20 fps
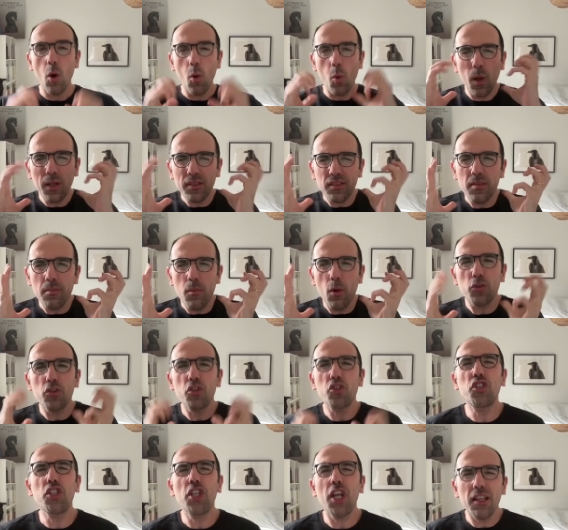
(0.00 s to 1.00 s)
What's the
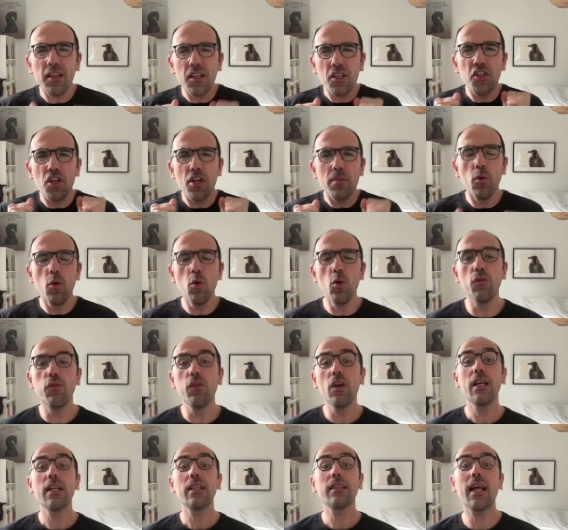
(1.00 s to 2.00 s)
most challenging
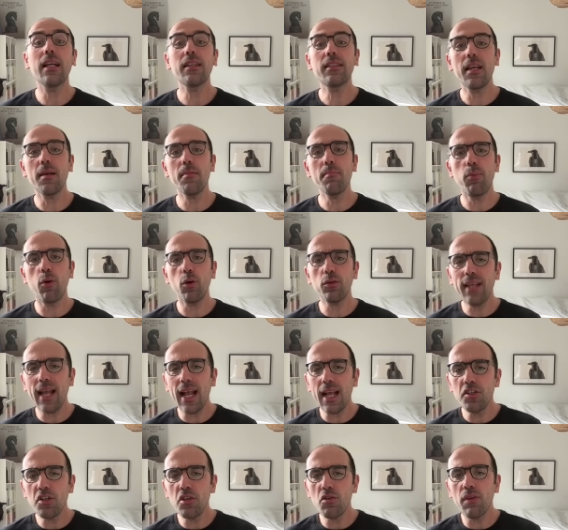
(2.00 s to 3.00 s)
move that can
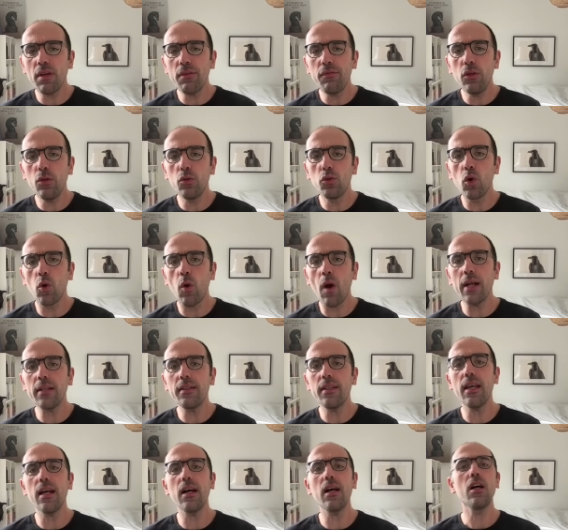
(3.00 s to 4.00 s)
potentially refute your
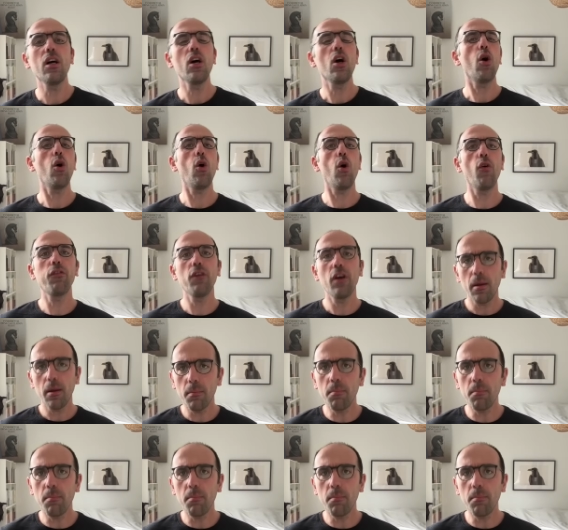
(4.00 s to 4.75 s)
idea of